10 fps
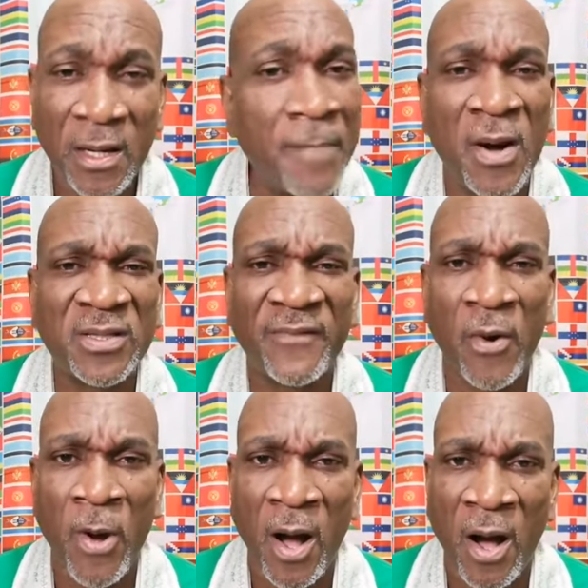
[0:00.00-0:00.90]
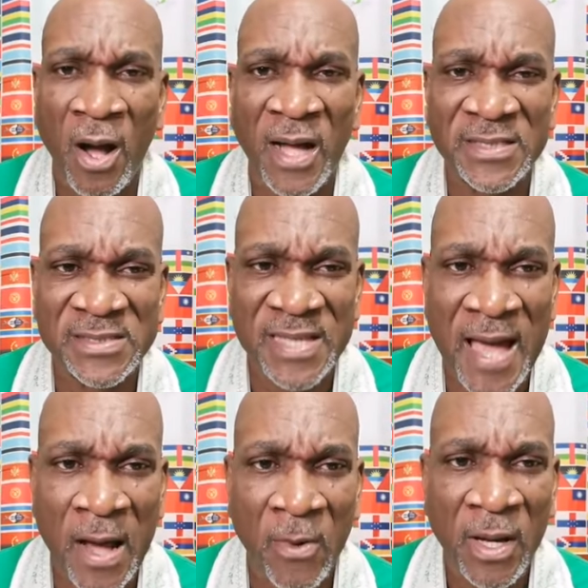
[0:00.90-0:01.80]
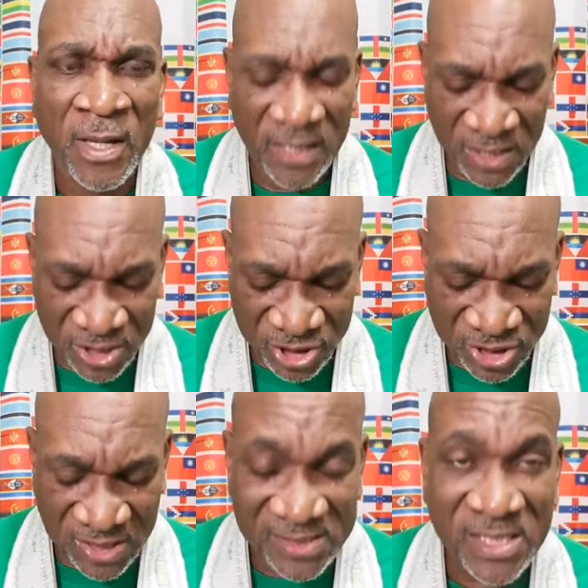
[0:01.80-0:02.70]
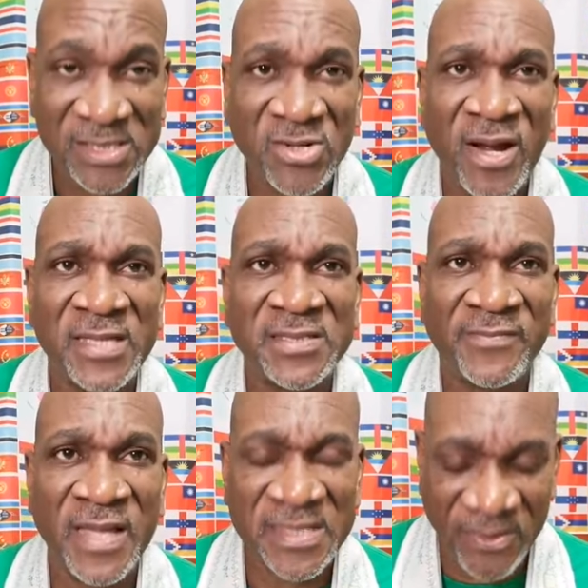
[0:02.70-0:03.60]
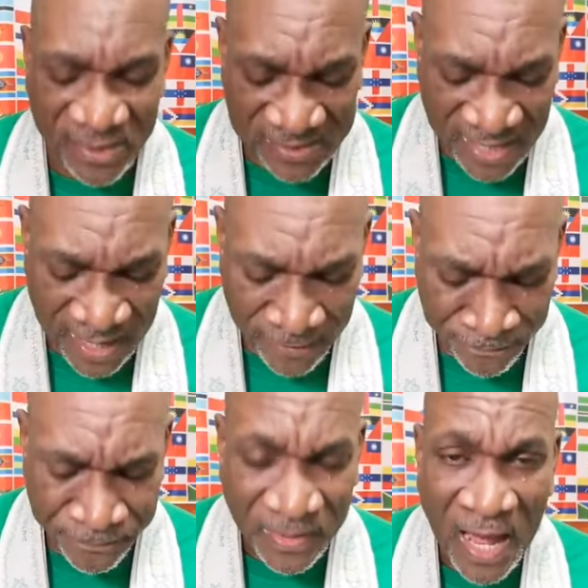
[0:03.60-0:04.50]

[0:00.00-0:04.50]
Come out of our organs now in Jesus Christ of Nazareth's name.